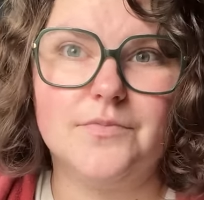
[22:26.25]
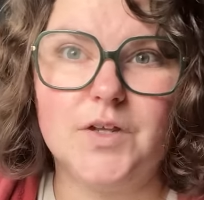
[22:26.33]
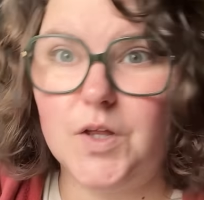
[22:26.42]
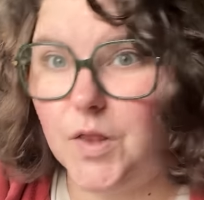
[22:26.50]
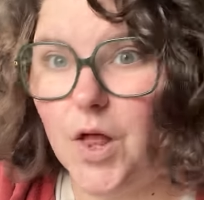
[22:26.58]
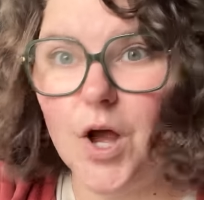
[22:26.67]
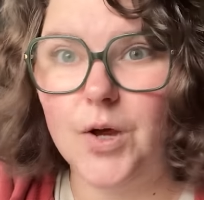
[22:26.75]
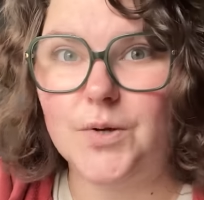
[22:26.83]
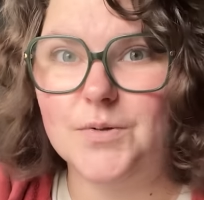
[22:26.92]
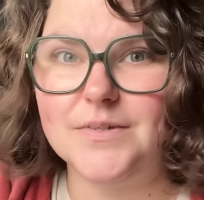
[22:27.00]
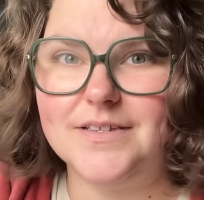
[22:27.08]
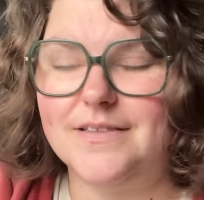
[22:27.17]

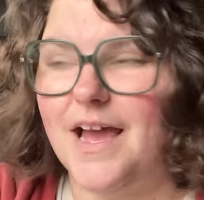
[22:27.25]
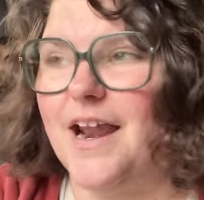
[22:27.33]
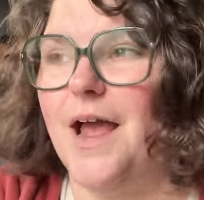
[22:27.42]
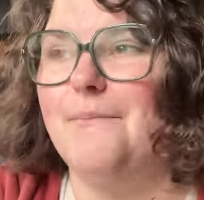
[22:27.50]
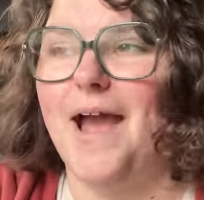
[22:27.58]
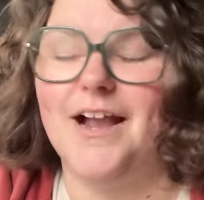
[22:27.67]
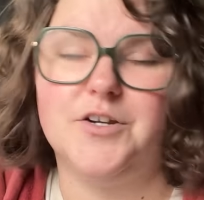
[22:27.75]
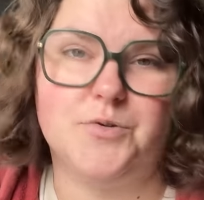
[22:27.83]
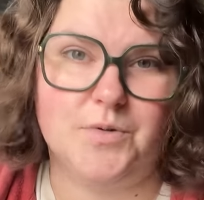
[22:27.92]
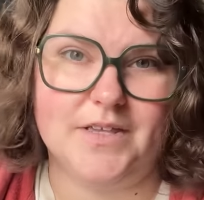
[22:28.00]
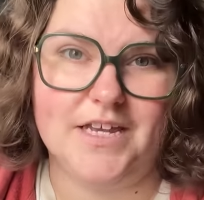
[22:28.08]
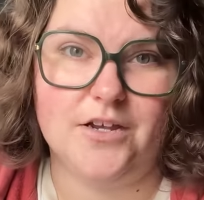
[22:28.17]
clothes that I'm
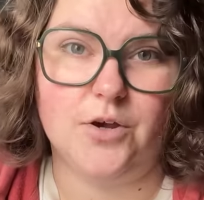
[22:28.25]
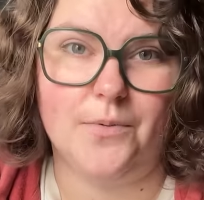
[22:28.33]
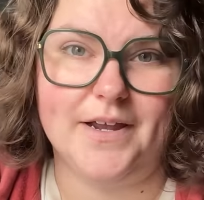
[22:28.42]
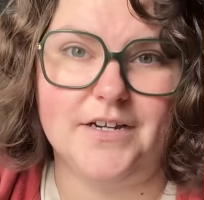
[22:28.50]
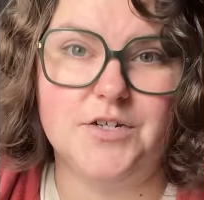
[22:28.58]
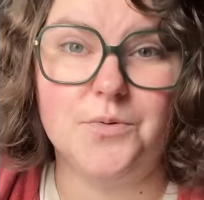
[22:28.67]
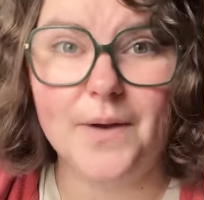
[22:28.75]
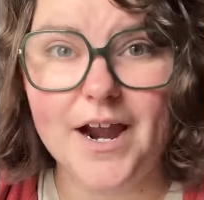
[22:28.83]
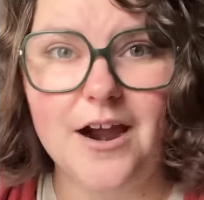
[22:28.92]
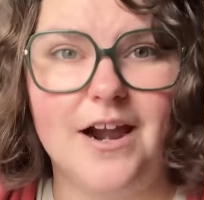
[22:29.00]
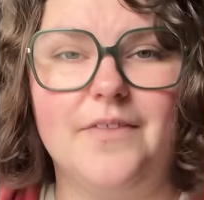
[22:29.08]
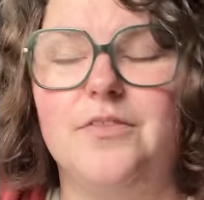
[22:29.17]
actually going to
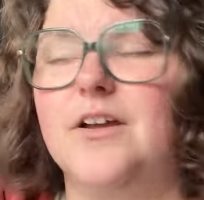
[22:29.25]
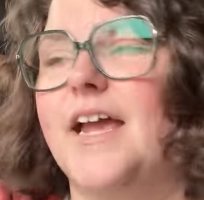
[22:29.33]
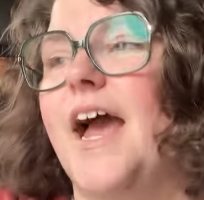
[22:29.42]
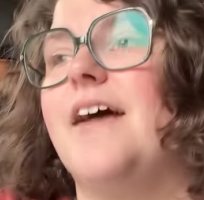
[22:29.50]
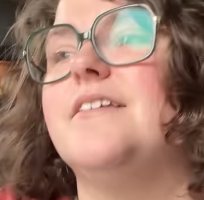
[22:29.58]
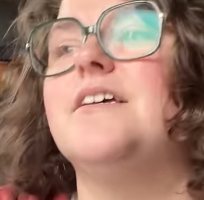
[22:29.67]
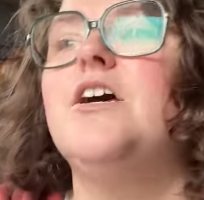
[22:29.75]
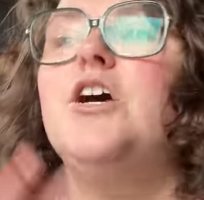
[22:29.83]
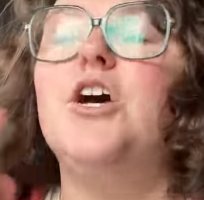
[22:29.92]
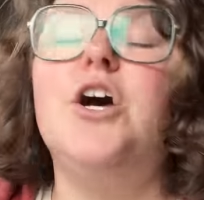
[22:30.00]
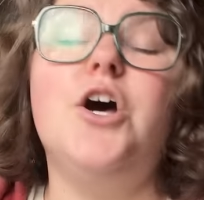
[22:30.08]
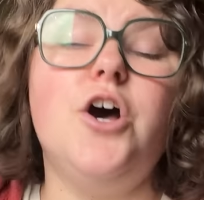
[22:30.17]
wear and look at
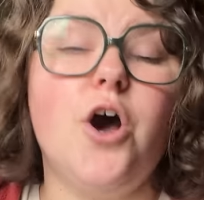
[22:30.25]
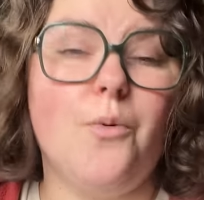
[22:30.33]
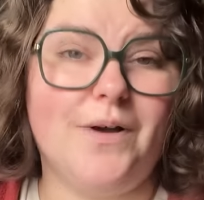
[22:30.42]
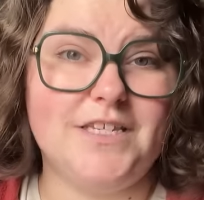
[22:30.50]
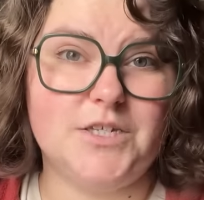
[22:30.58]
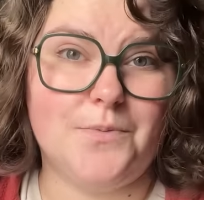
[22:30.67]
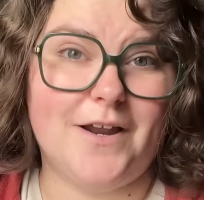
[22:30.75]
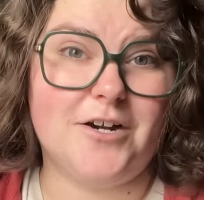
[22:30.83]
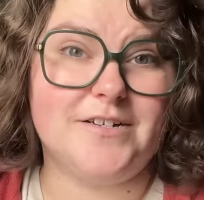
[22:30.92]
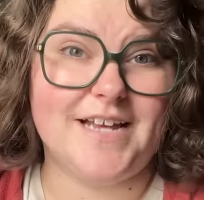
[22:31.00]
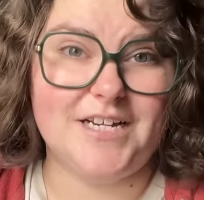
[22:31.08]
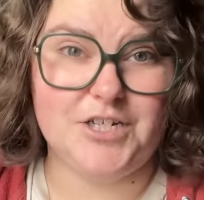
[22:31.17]
what
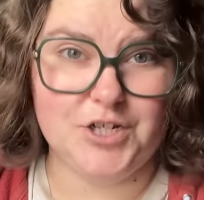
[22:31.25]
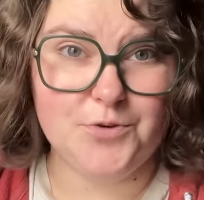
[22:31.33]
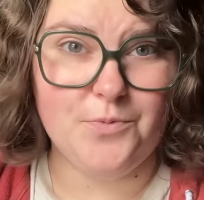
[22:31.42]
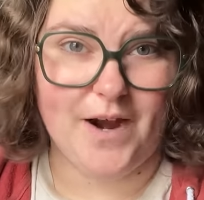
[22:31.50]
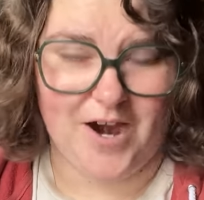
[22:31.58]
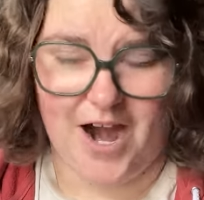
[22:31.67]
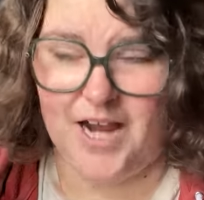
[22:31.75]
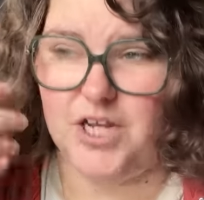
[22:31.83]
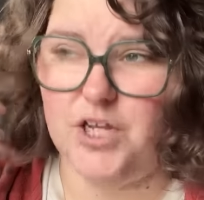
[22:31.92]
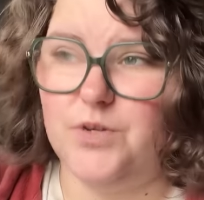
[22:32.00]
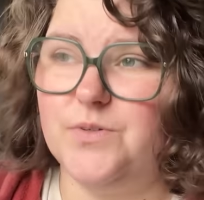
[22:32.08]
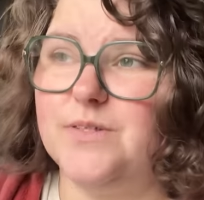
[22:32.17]
sweaters I do wear. I
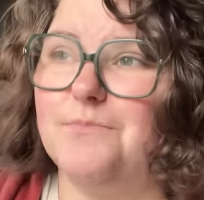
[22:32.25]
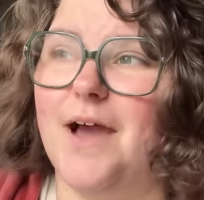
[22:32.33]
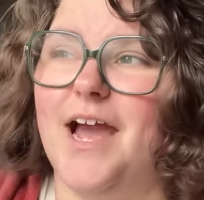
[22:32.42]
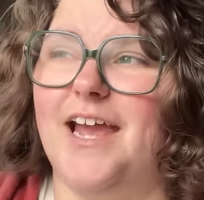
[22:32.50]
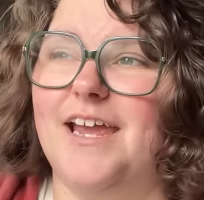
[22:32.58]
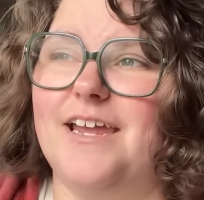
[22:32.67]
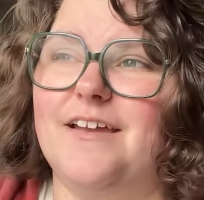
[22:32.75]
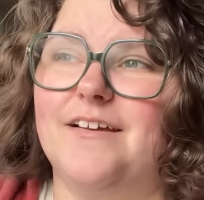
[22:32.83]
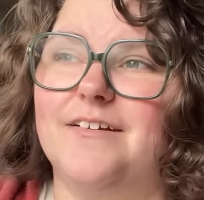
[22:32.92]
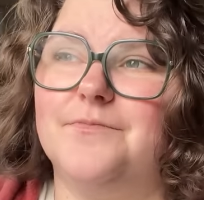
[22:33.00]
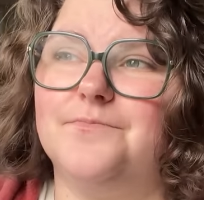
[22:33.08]
use my,